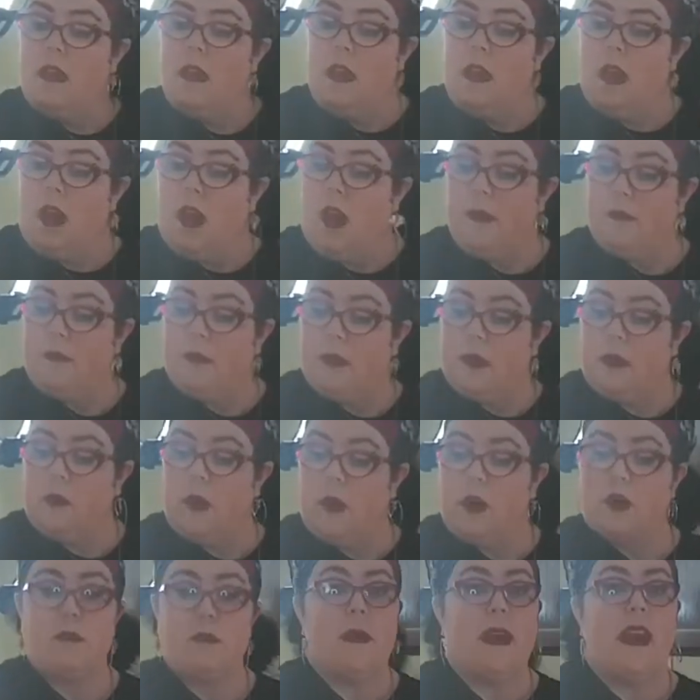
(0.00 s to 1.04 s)
I'm gonna
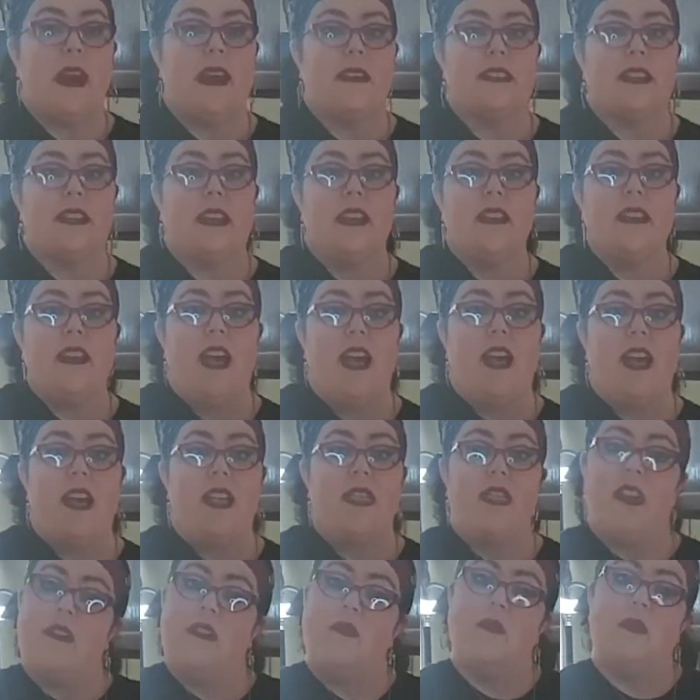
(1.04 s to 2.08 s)
wash my hands again and
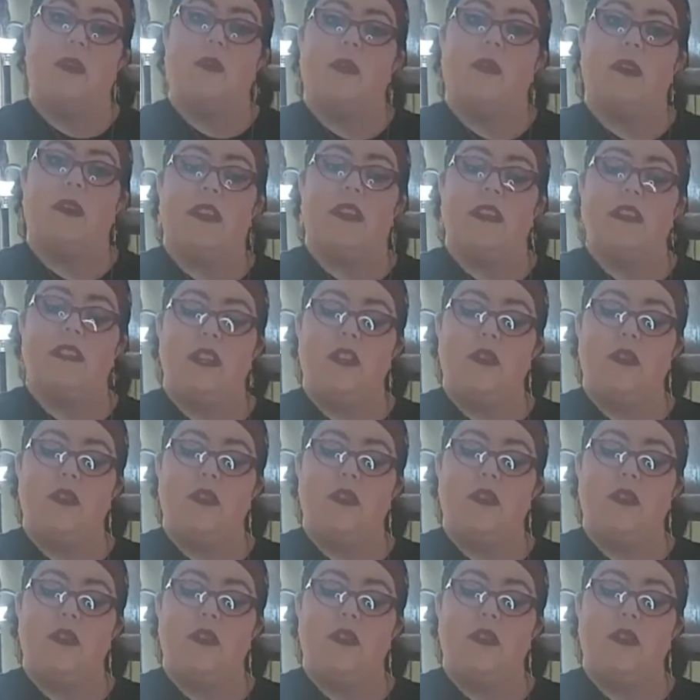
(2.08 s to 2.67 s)
then we will continue